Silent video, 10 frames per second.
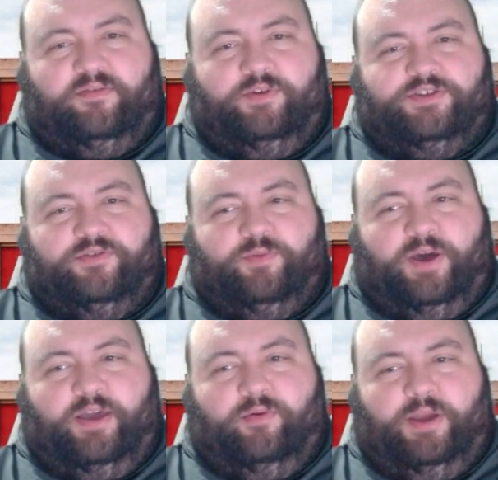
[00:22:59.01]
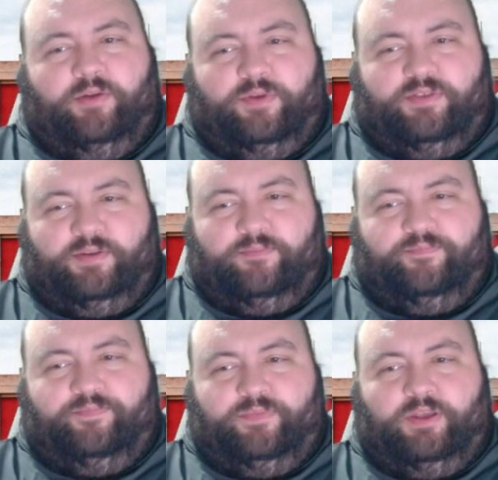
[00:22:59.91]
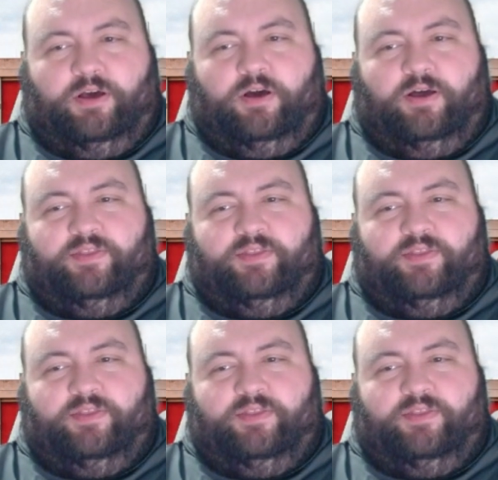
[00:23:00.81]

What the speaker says: which is why I ran with it. On